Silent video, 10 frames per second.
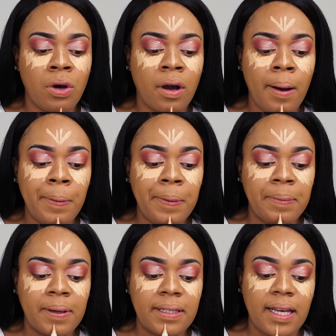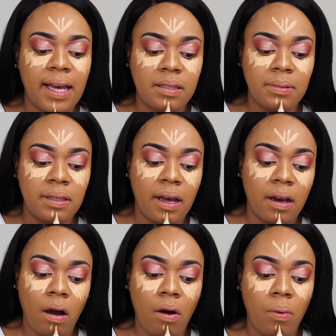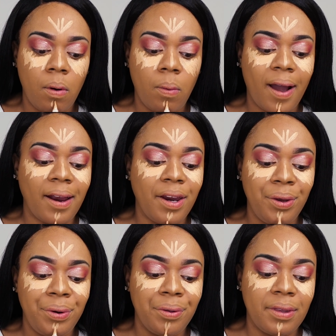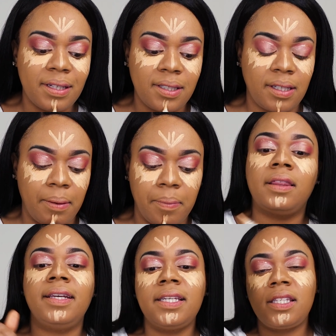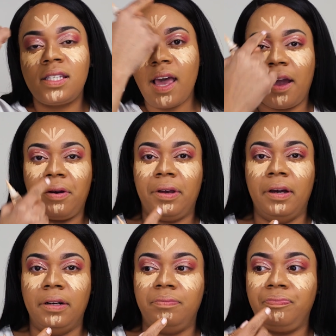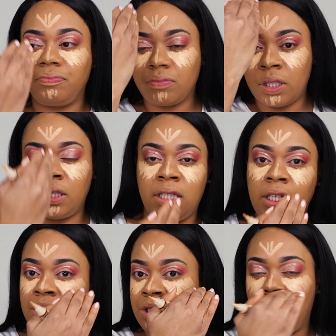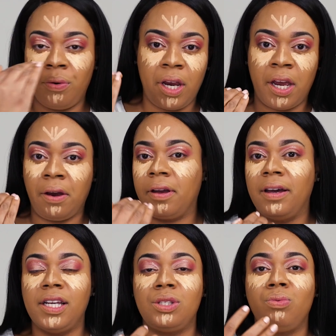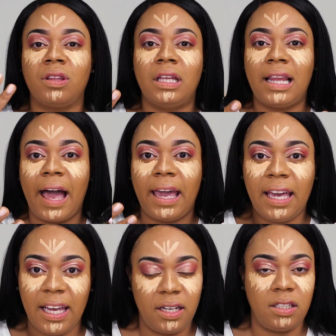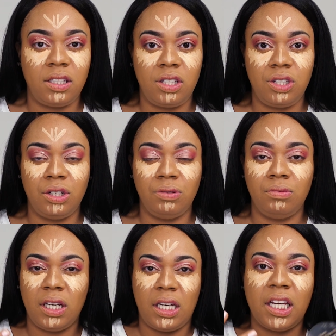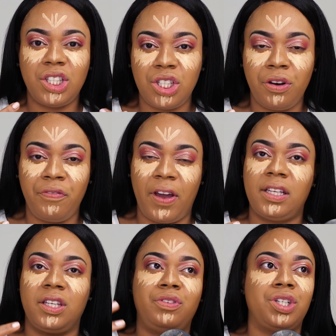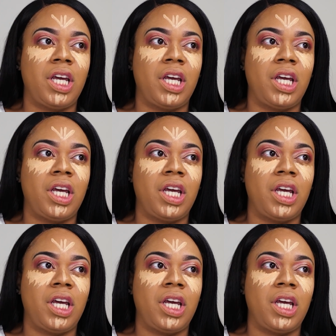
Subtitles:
So a couple people has asked me like, oh, well, why do you do this step? This area, the T-zone area, is where the light hits you. It hits your face. If you're